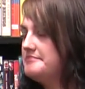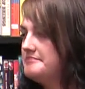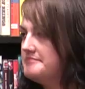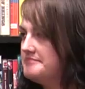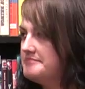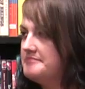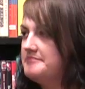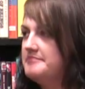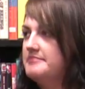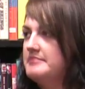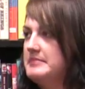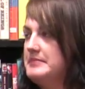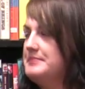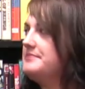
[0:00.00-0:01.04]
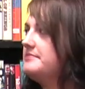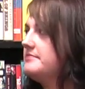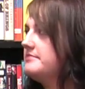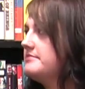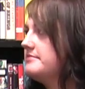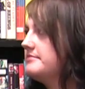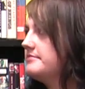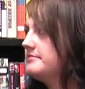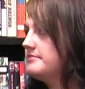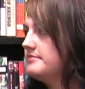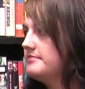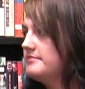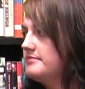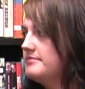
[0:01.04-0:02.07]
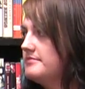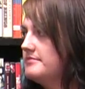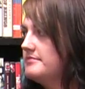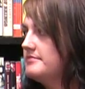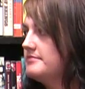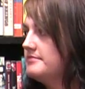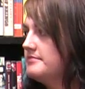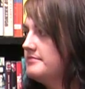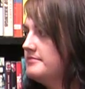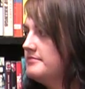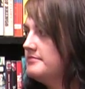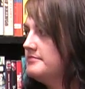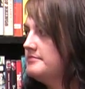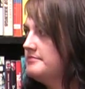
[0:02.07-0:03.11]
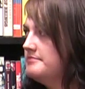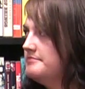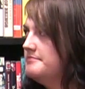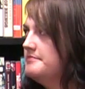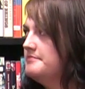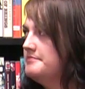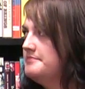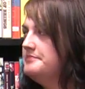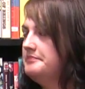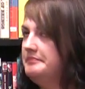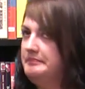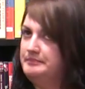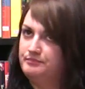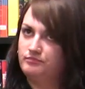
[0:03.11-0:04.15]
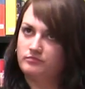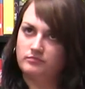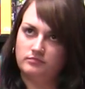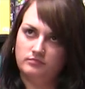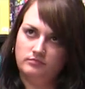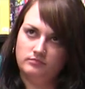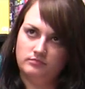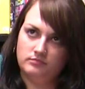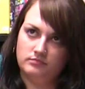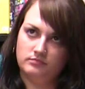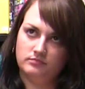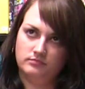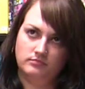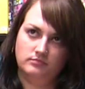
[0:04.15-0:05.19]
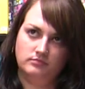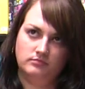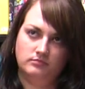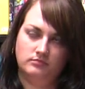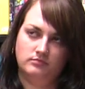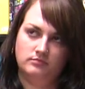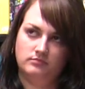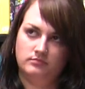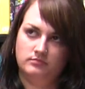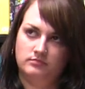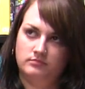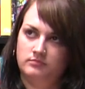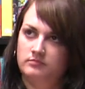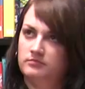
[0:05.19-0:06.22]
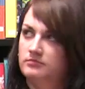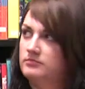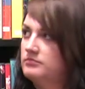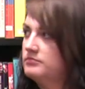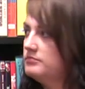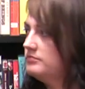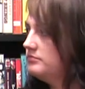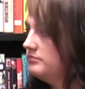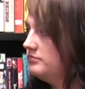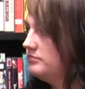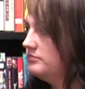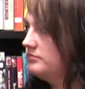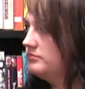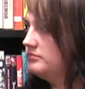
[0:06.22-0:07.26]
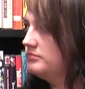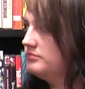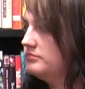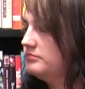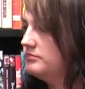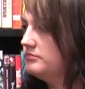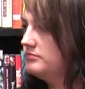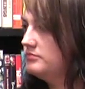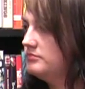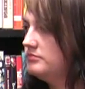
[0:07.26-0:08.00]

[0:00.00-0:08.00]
This person isn't speaking.